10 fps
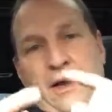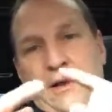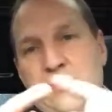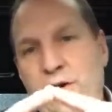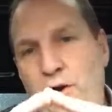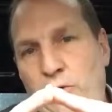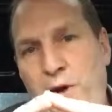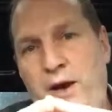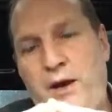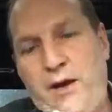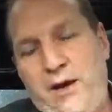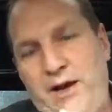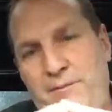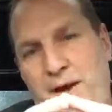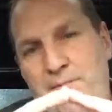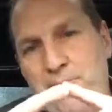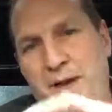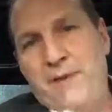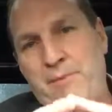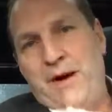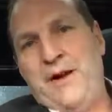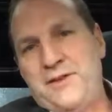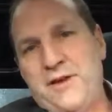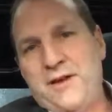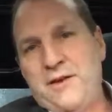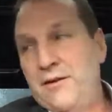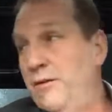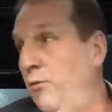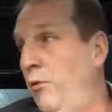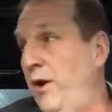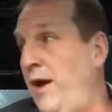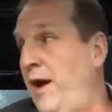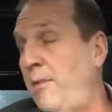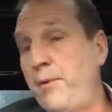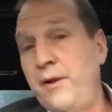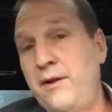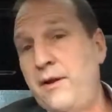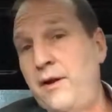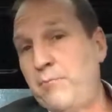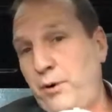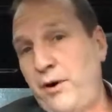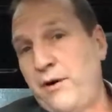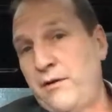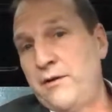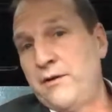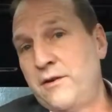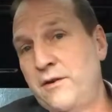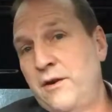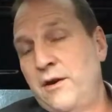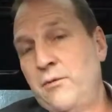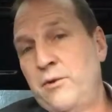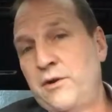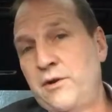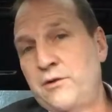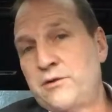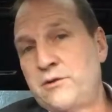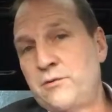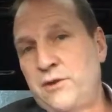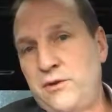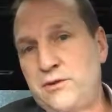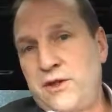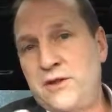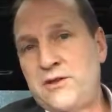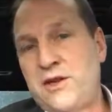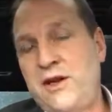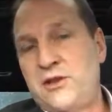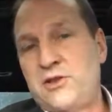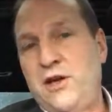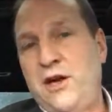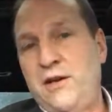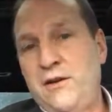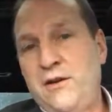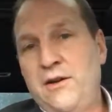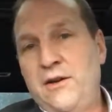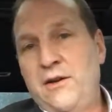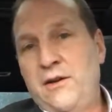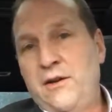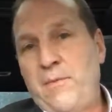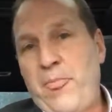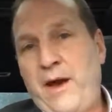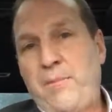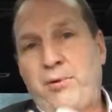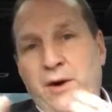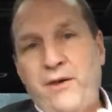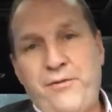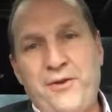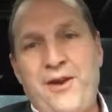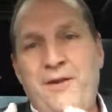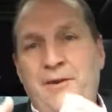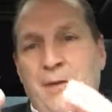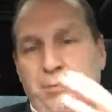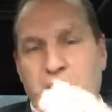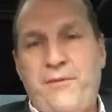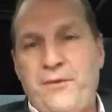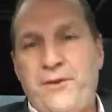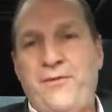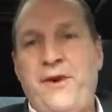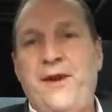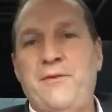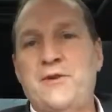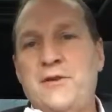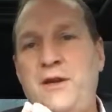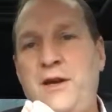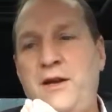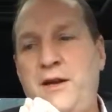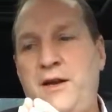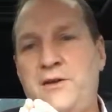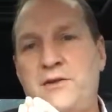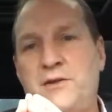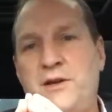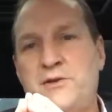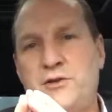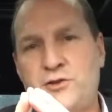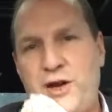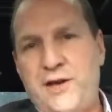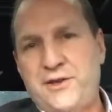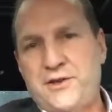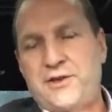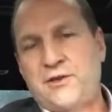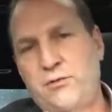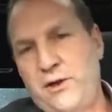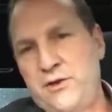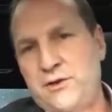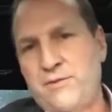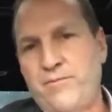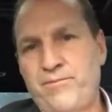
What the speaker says: In no way am I minimizing what happened in Parkland with those kids that got shot. I pray for them and I pray for their families, and it's a tragic situation.